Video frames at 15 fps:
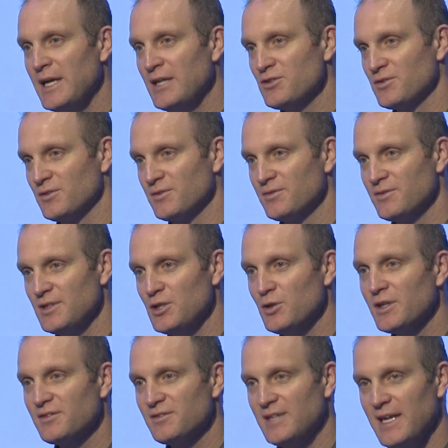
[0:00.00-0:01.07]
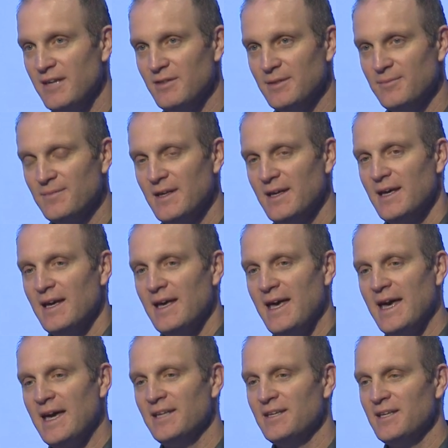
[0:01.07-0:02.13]
Angels, the U.S. Navy.
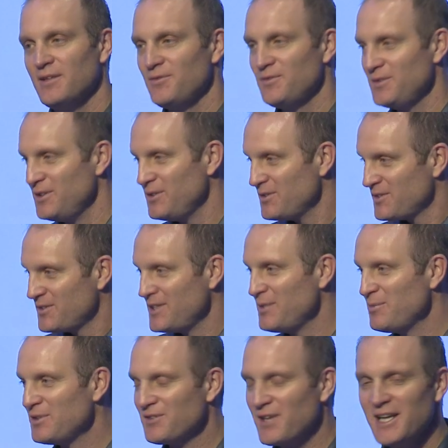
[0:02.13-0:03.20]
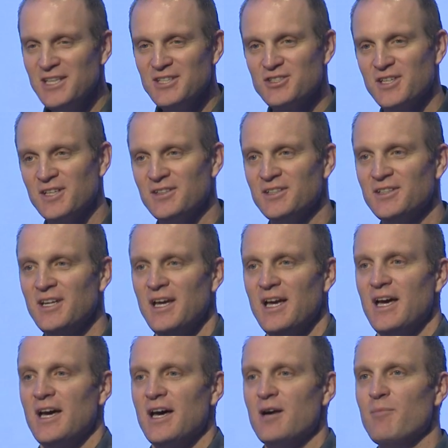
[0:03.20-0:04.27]
And if you're sitting beside each other,
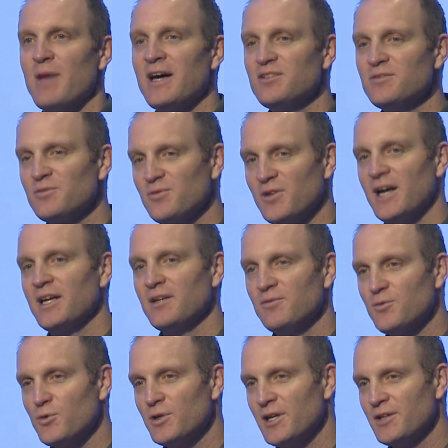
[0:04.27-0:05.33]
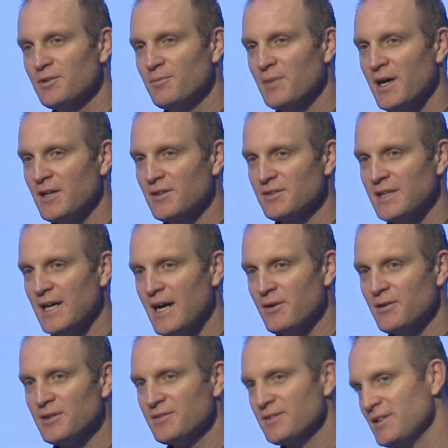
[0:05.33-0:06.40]
imagine flying 400 miles an
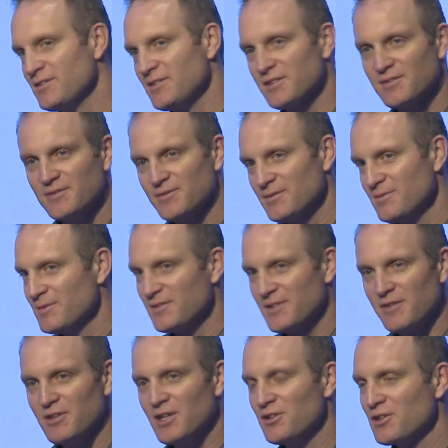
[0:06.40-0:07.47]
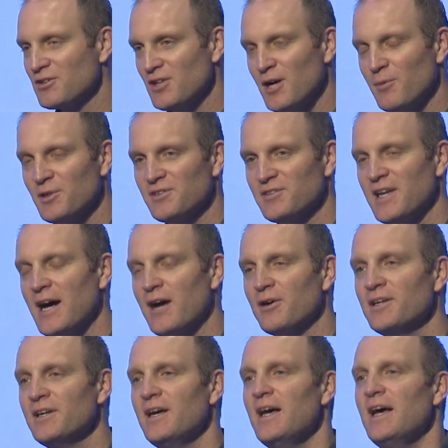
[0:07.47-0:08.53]
hour, say 700 kilometers an
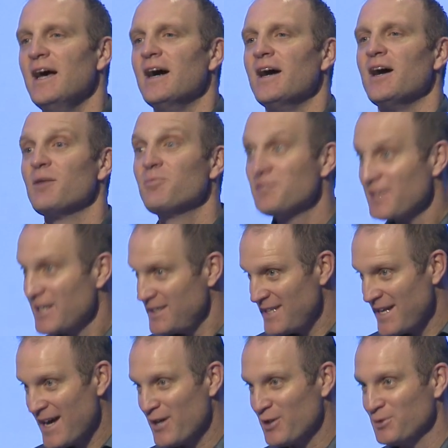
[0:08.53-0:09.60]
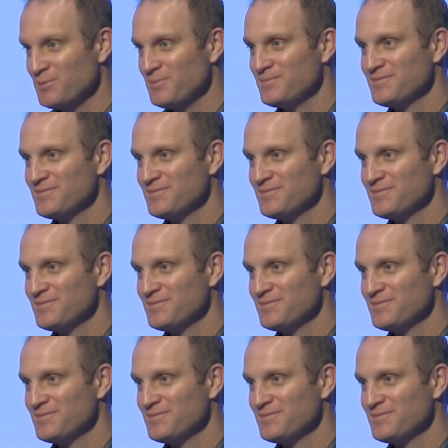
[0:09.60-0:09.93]
hour, upside down,